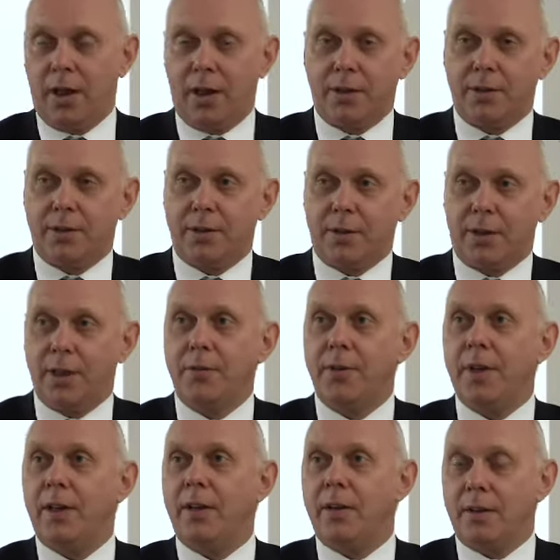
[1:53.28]
and
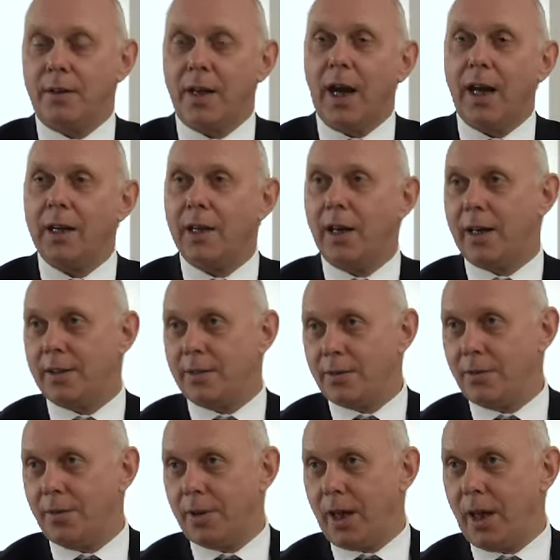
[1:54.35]
giving
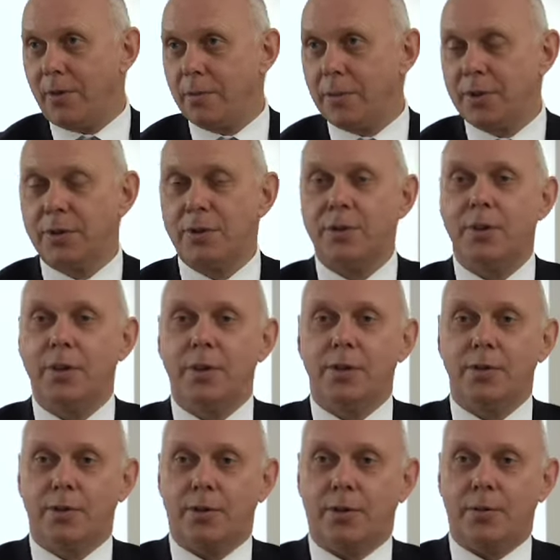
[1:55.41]
guidelines to the governments
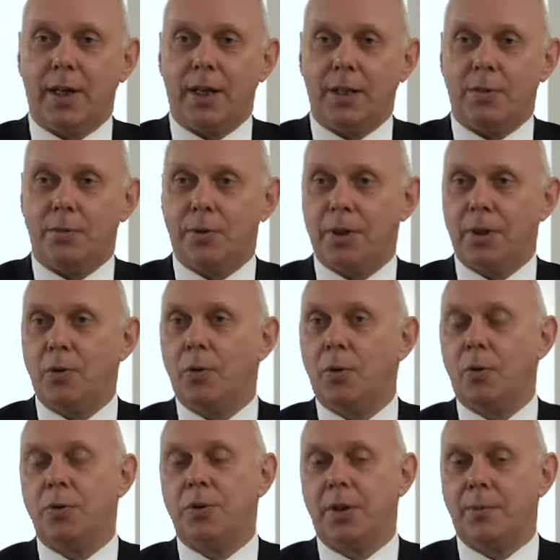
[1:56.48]
to create what he
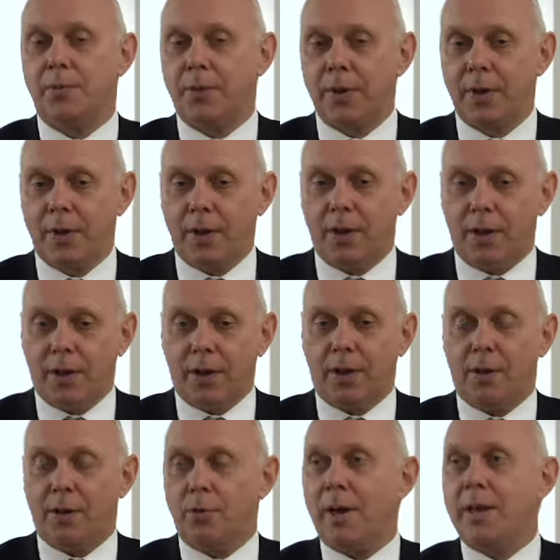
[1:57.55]
called a
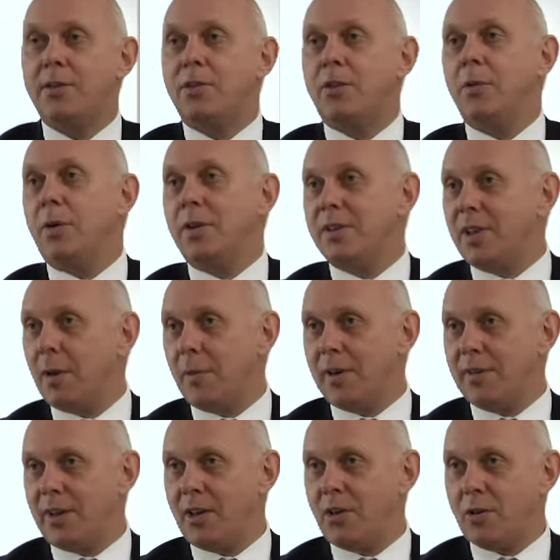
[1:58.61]
rescue or
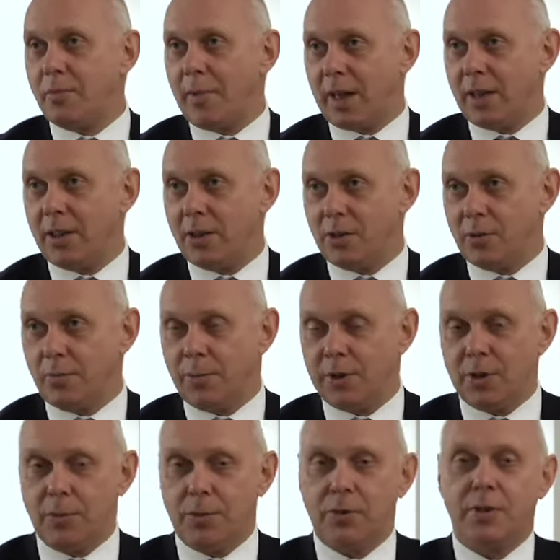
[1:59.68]
stabilization mechanism,
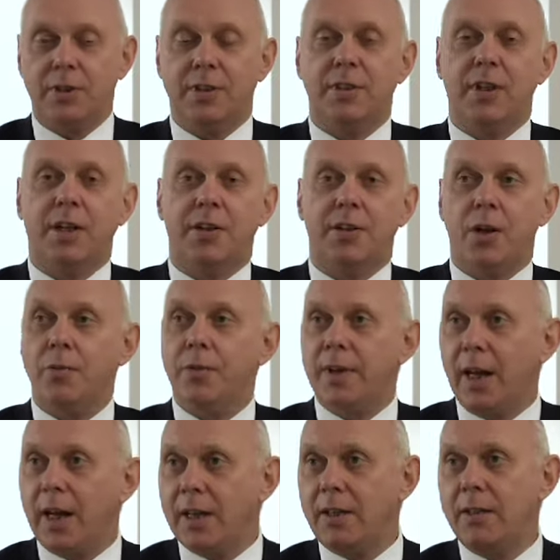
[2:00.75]
which was decided
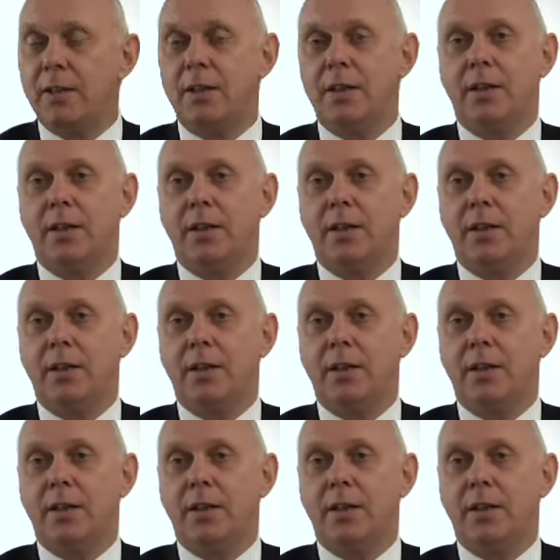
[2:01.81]
overnight,